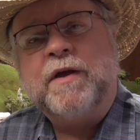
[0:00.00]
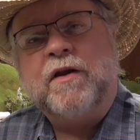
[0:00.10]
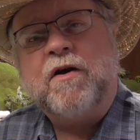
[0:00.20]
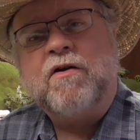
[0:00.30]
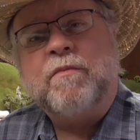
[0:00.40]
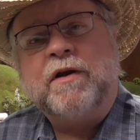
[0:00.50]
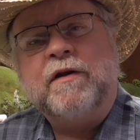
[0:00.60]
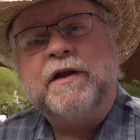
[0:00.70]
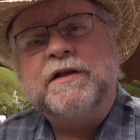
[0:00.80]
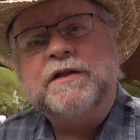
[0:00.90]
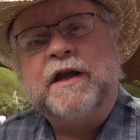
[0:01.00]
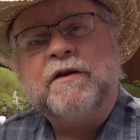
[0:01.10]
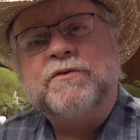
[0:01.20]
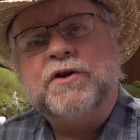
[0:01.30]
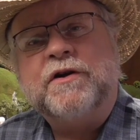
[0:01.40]
me along on my little N
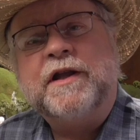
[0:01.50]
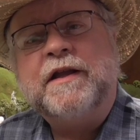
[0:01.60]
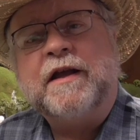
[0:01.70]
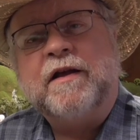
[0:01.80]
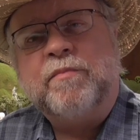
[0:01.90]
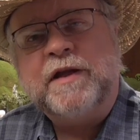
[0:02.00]
scale journey, uh,